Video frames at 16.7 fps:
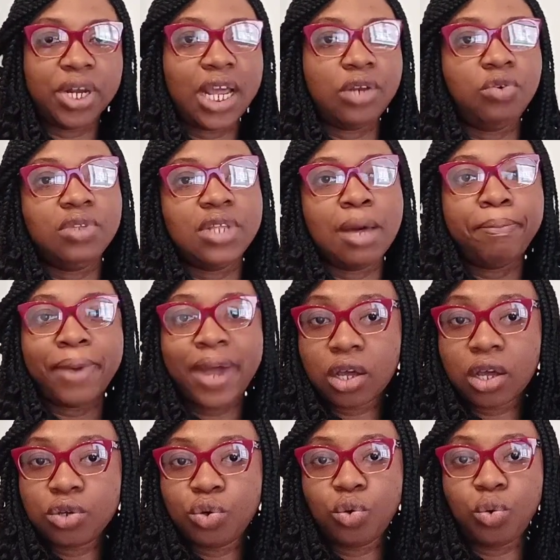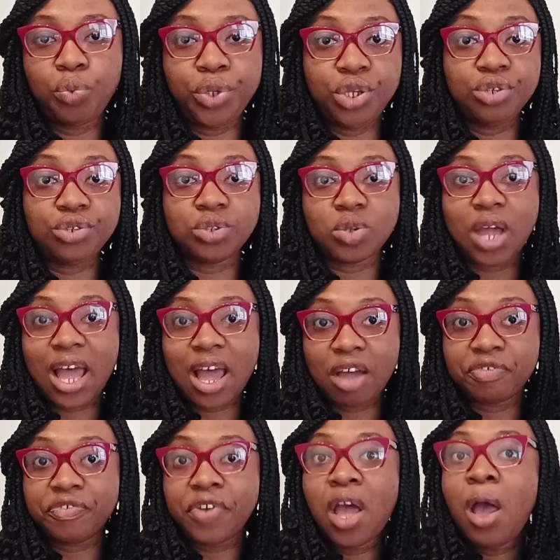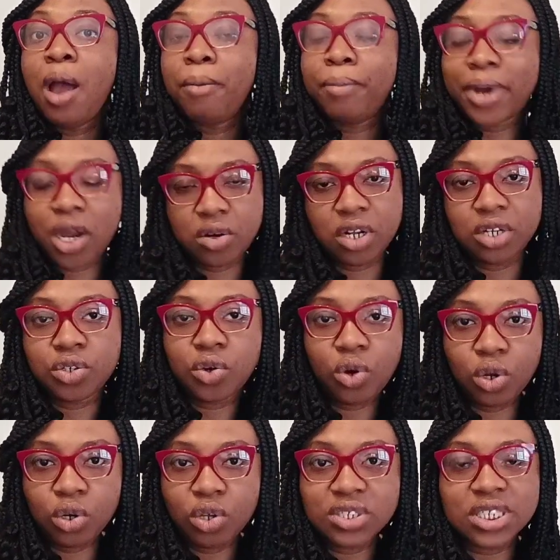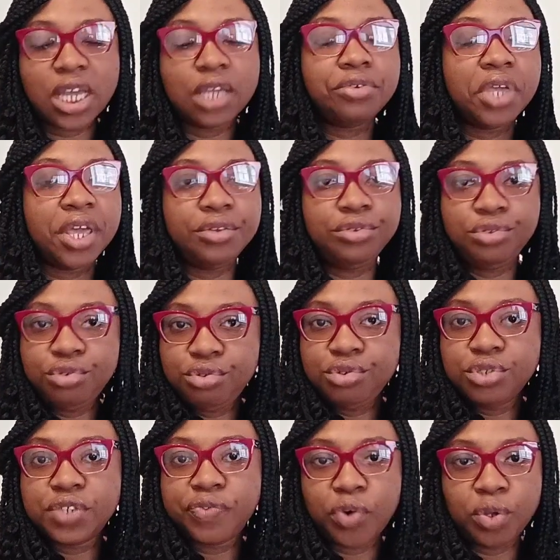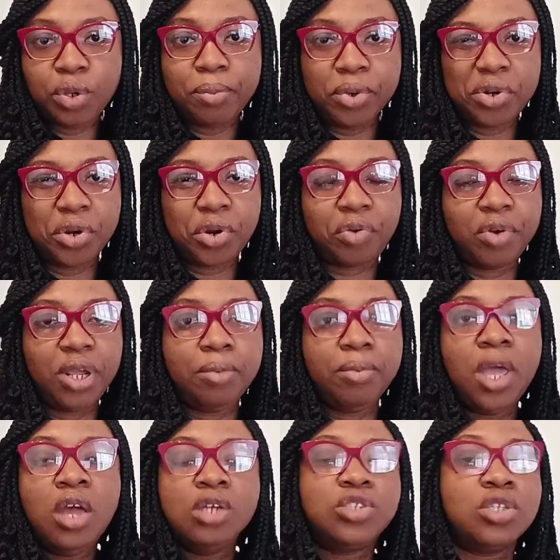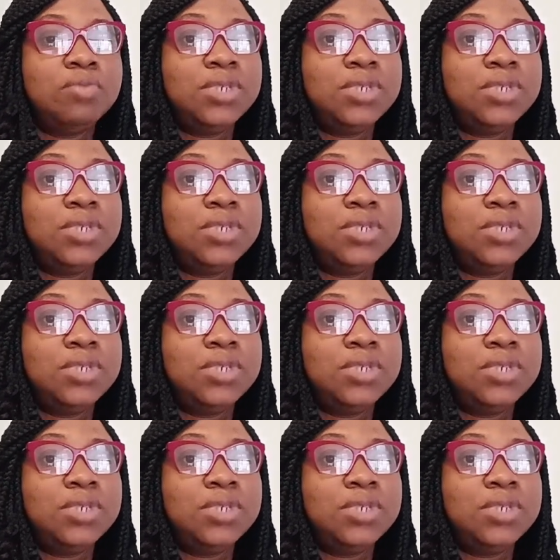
But I know back at home, we used to have powdered colors that you can use for your buttercream.